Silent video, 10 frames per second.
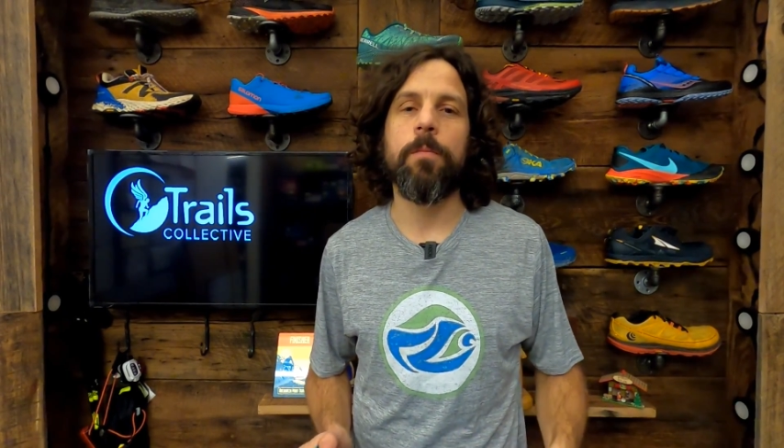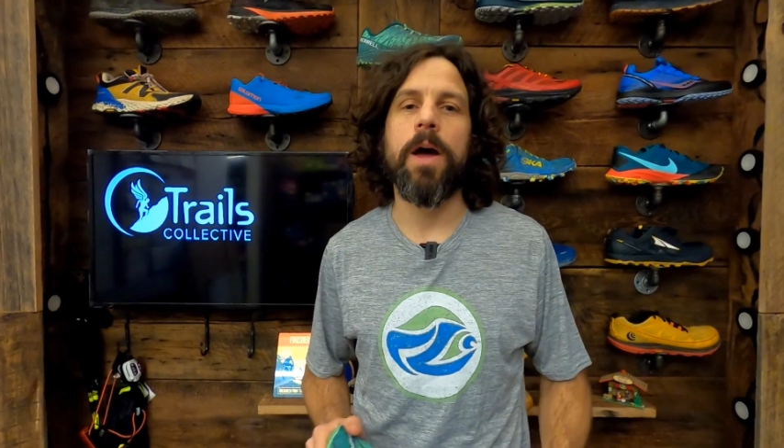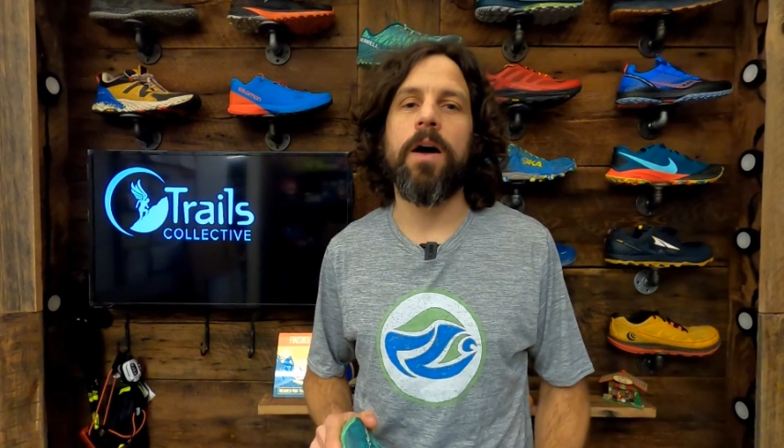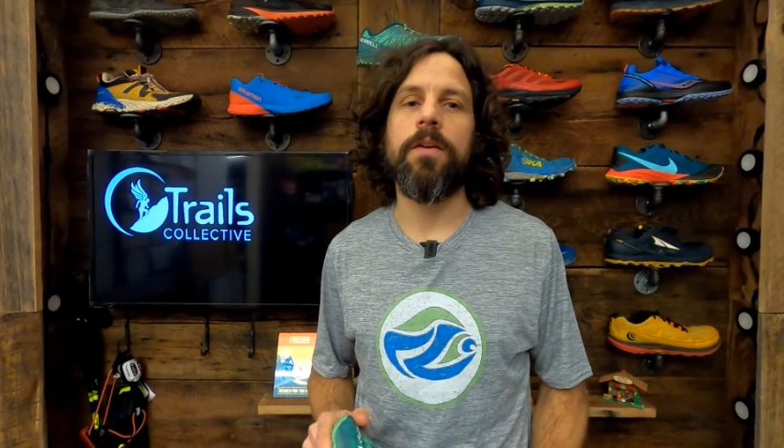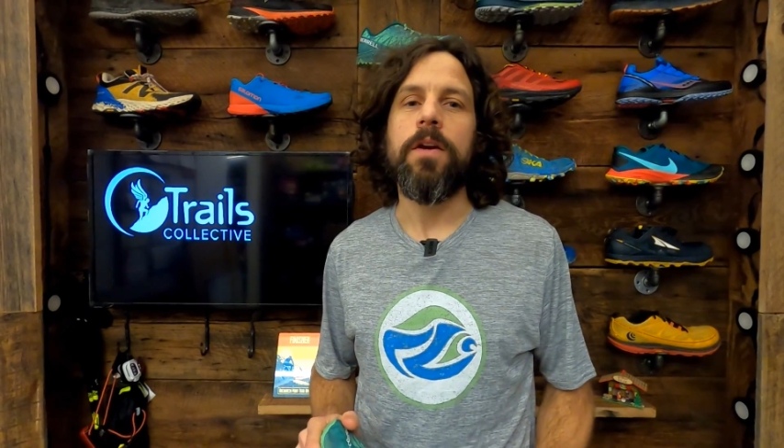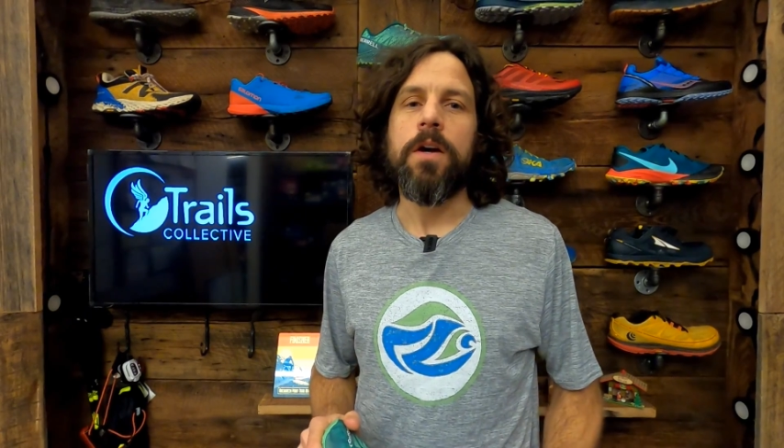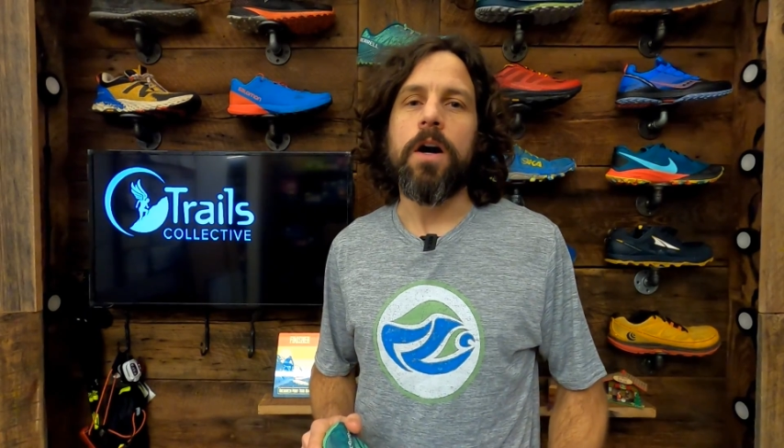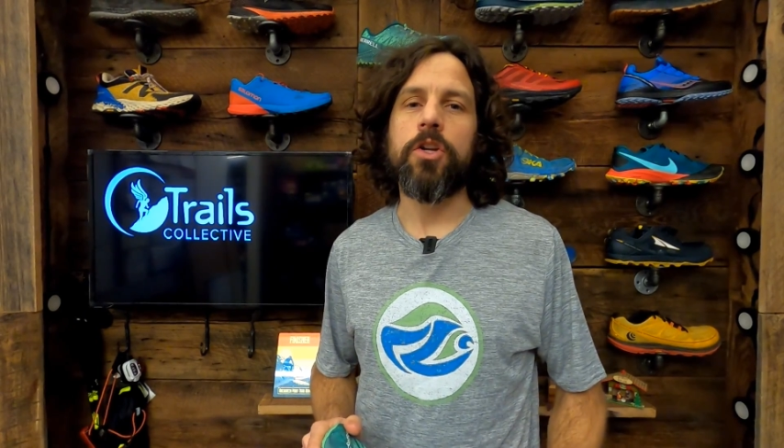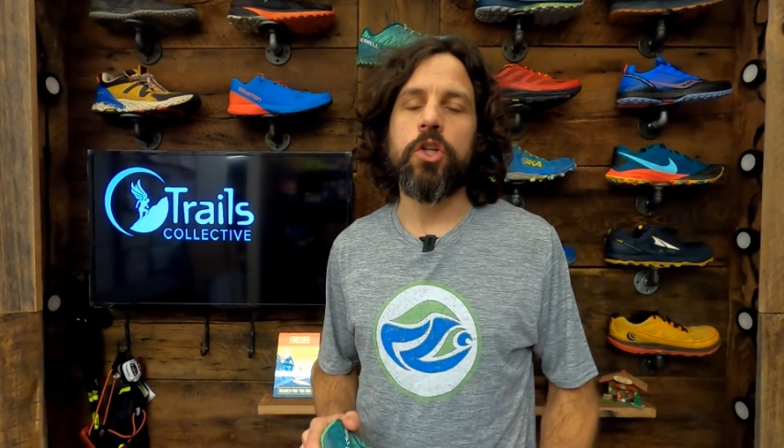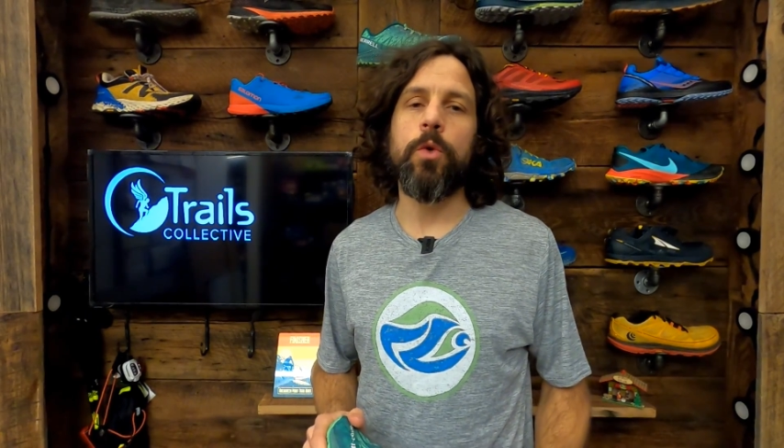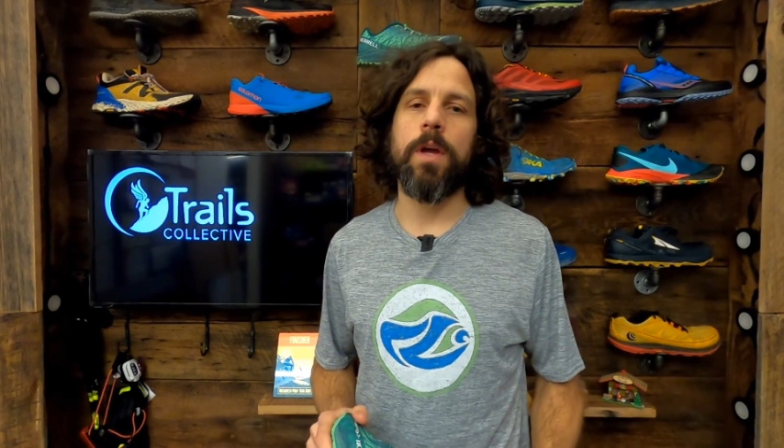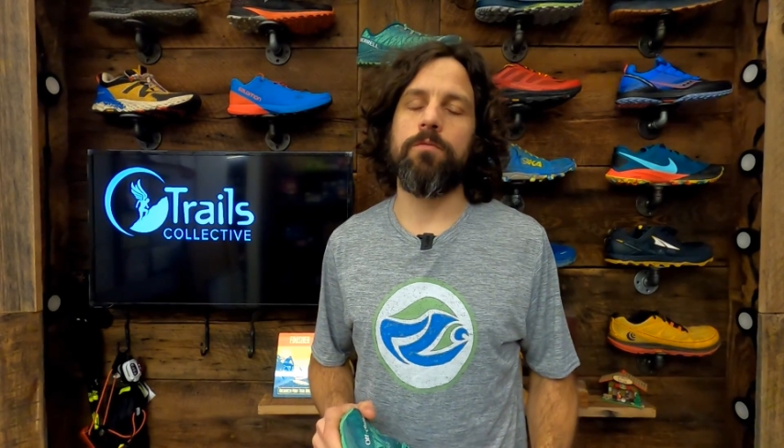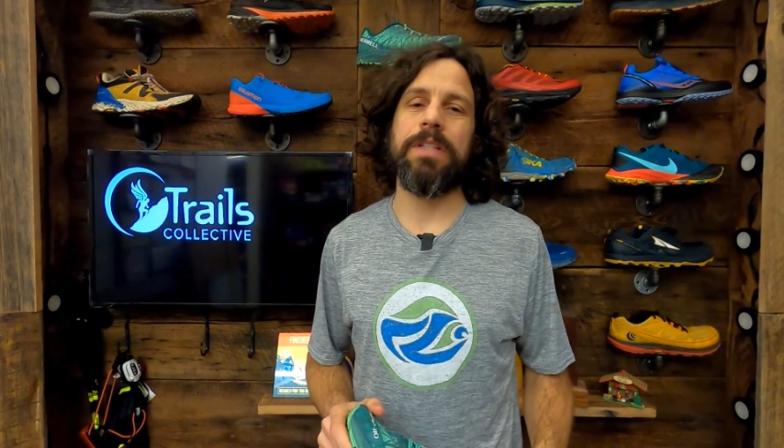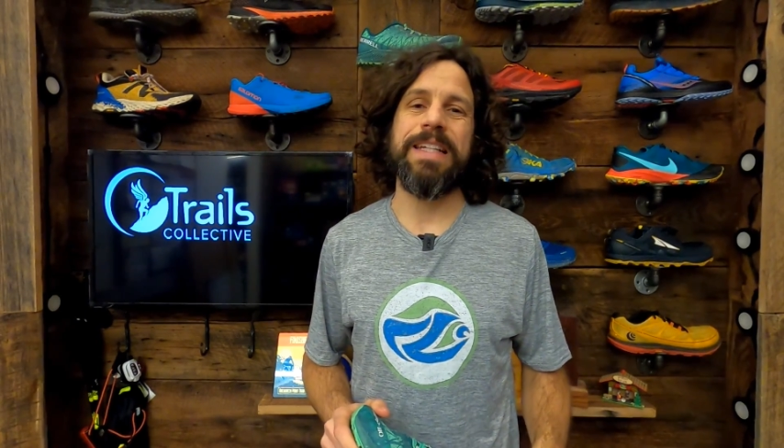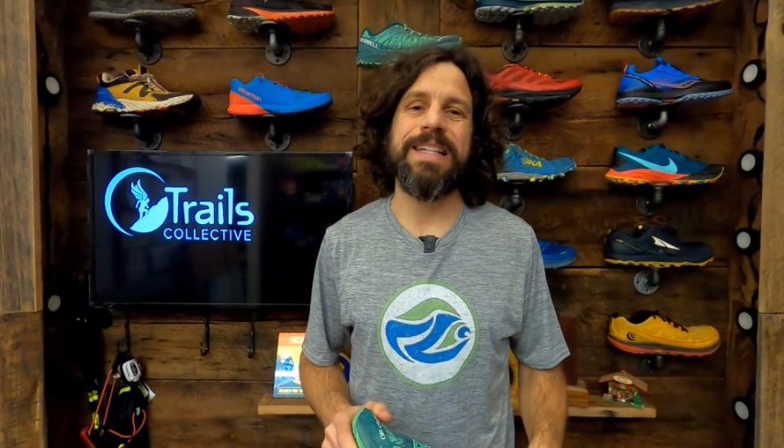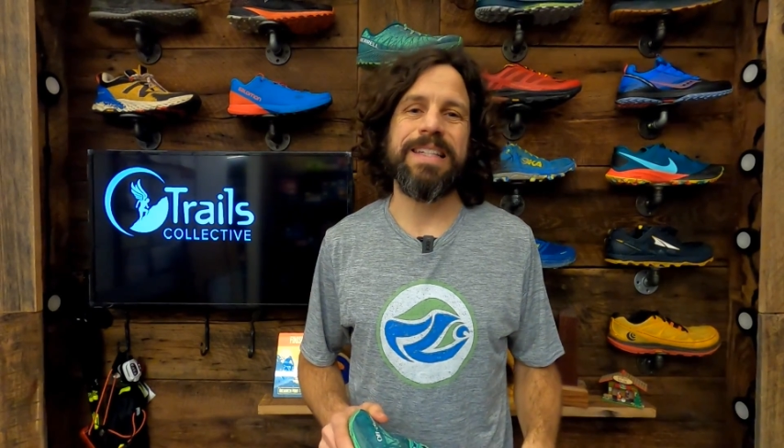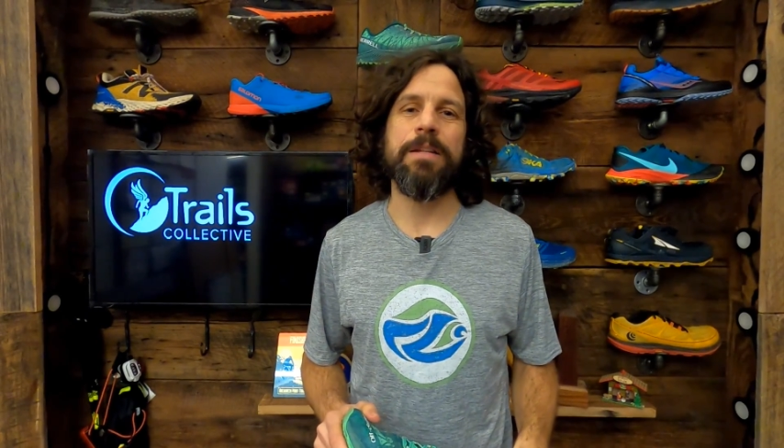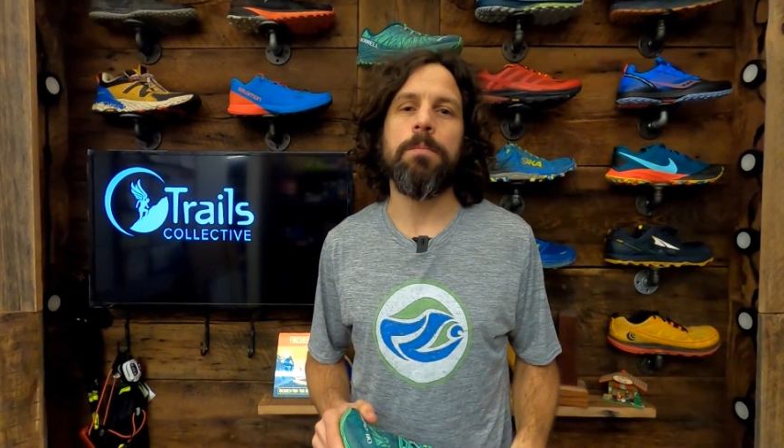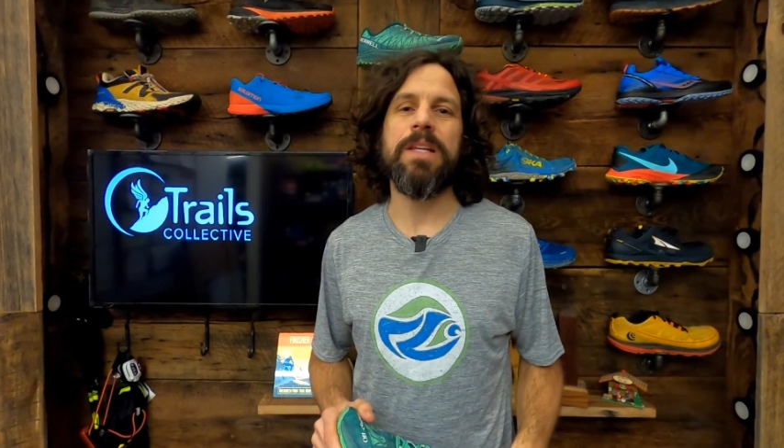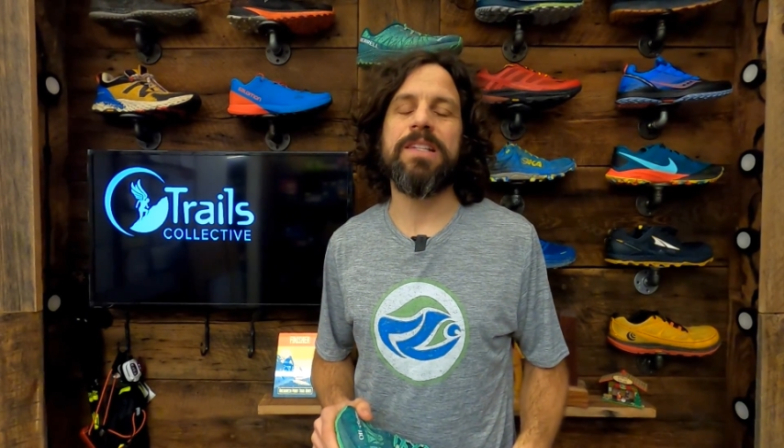about a shoe that released in